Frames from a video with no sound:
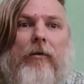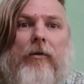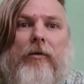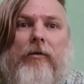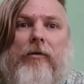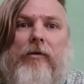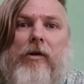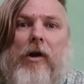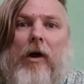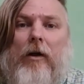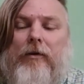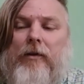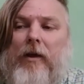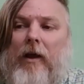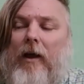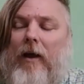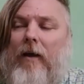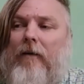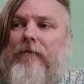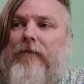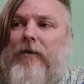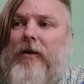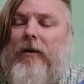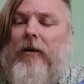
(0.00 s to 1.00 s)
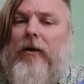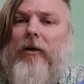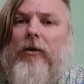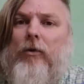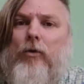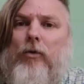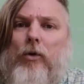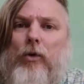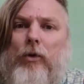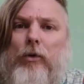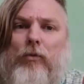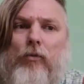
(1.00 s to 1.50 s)
not having a
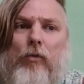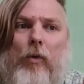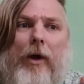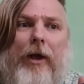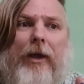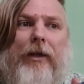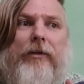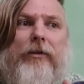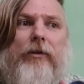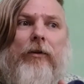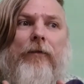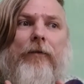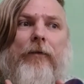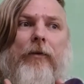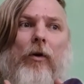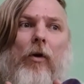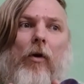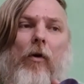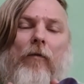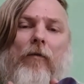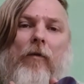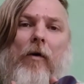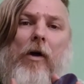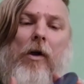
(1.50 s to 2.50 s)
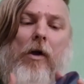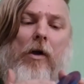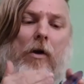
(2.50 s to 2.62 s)
good ways of